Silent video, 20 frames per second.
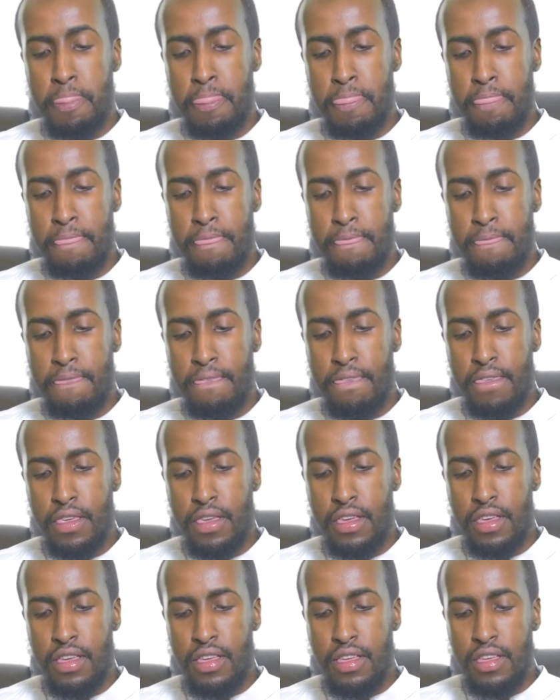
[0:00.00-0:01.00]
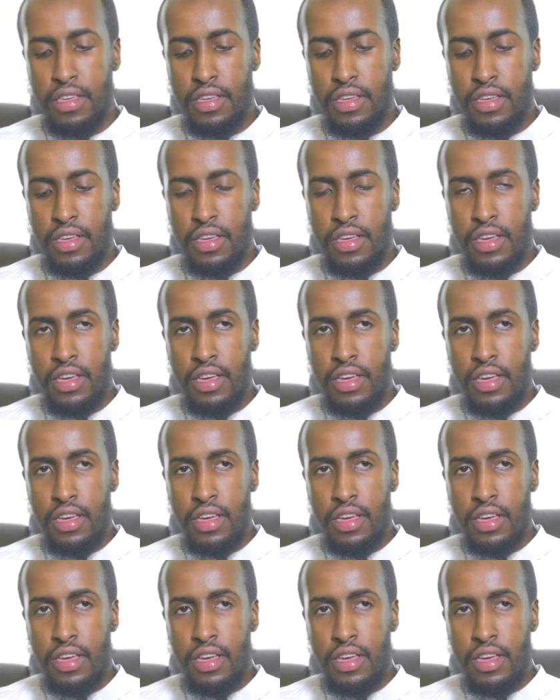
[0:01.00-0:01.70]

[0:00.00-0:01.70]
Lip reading: [no speech]